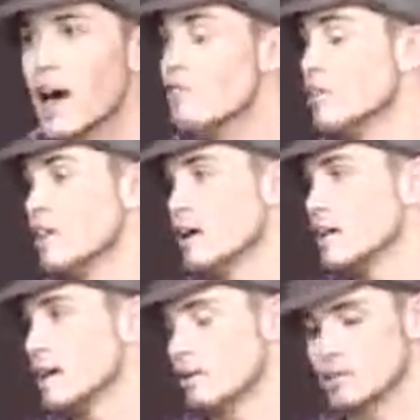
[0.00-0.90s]

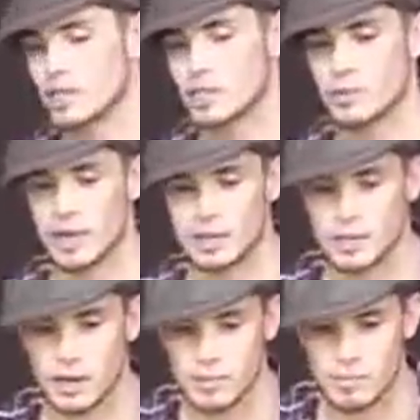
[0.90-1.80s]
Everything. Like, I would say just
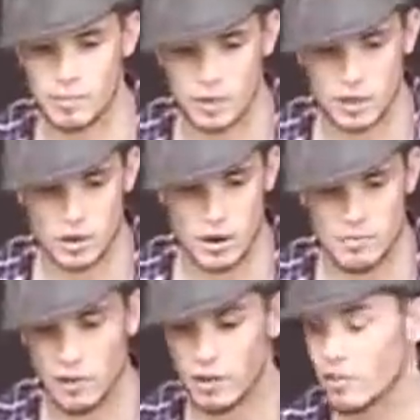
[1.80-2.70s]
because, you know,
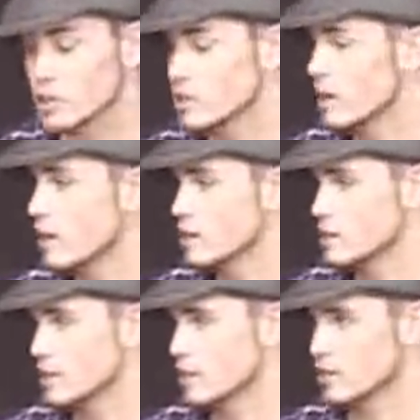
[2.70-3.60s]
I'm very versatile
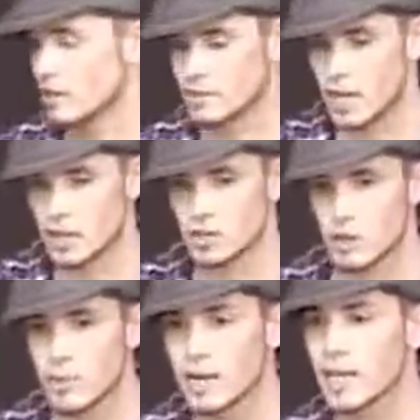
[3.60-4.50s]
as a dancer, and I've taken
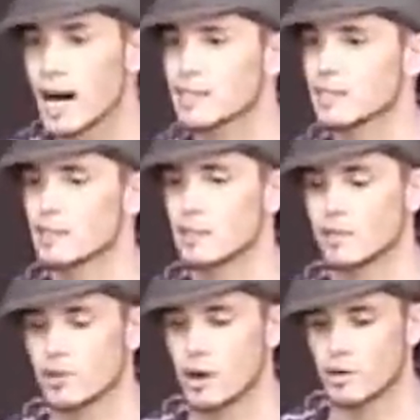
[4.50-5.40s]
so many classes in
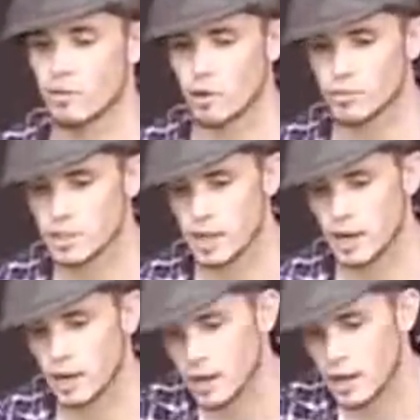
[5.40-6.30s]
different art forms
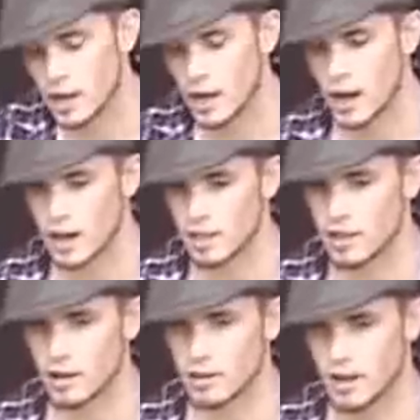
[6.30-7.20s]
that I
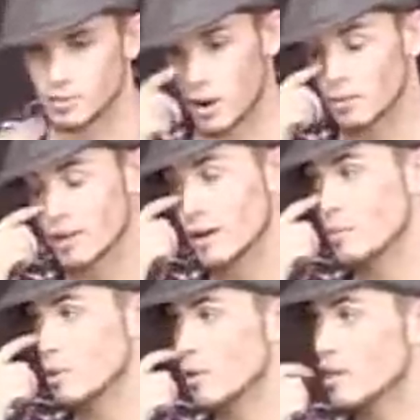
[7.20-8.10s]
think that's probably the
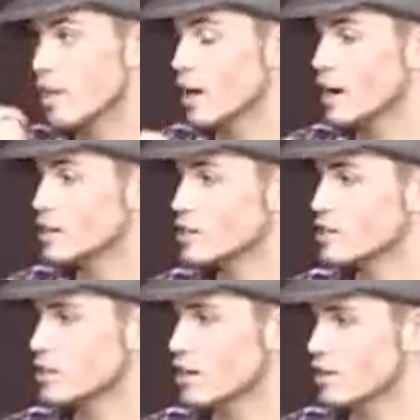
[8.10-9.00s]
number one thing. I
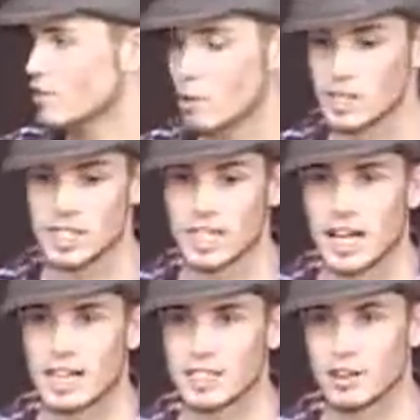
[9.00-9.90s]
just, you know, if there wasn't a
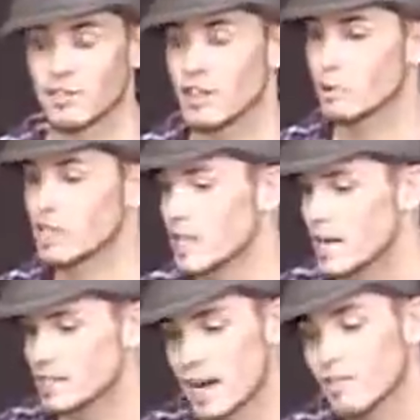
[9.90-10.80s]
class, or if there was a
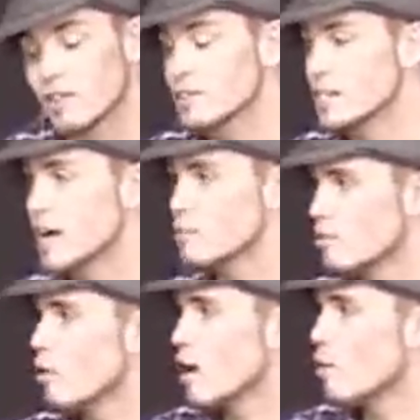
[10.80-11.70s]
class that I've never taken
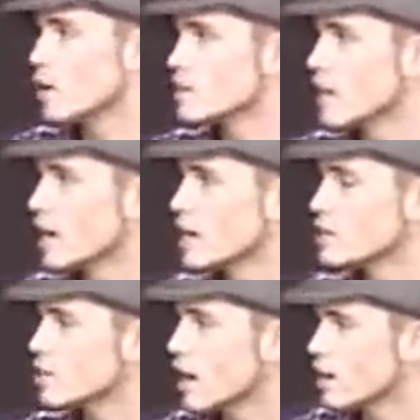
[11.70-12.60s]
before, I wanted to get in
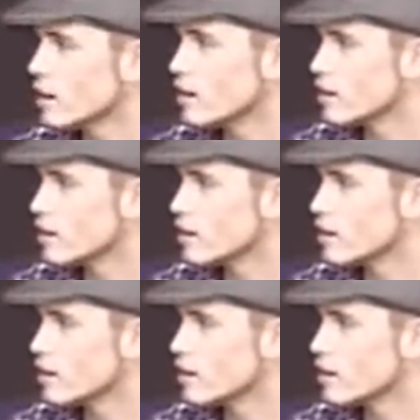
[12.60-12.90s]
and try it.